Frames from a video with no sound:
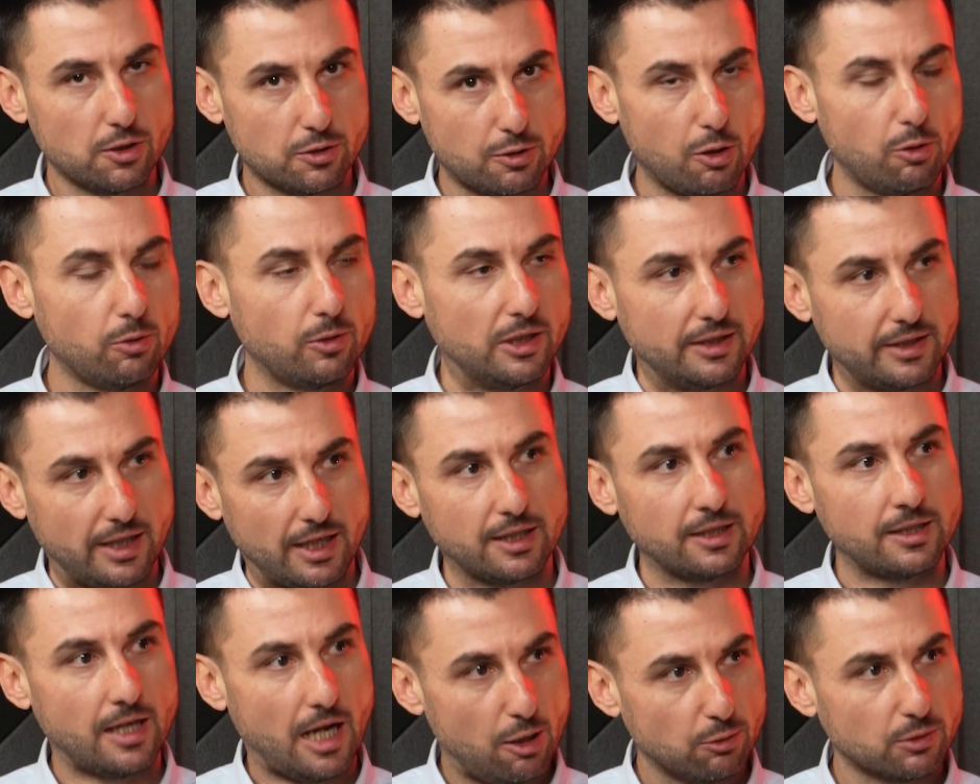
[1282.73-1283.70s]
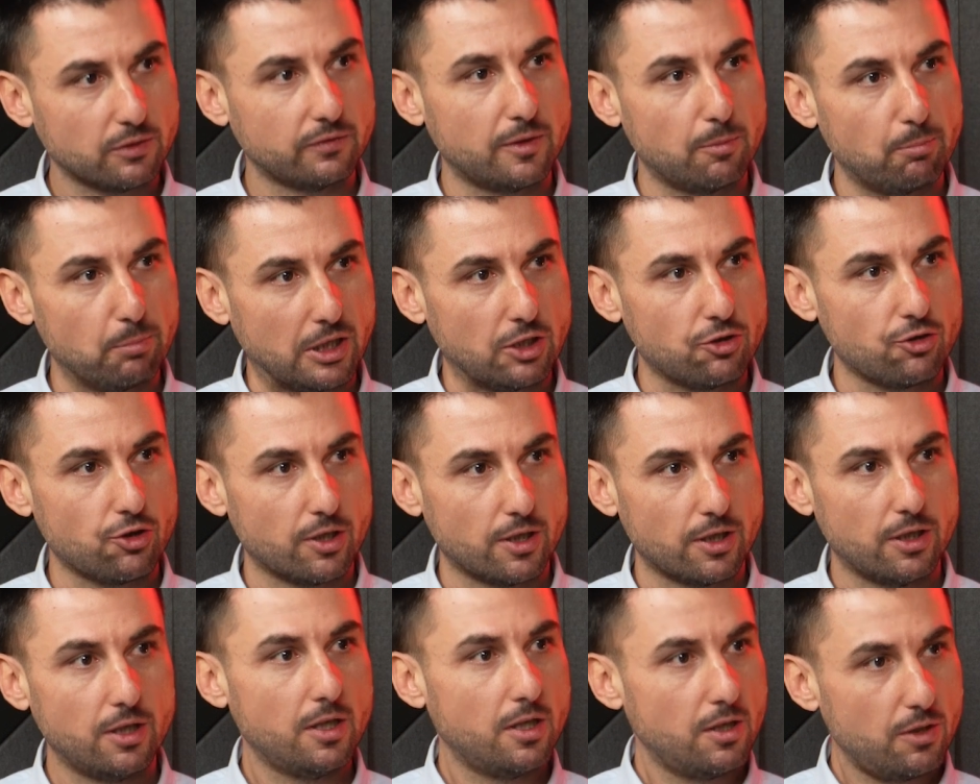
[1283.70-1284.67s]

slowly taken out of the picture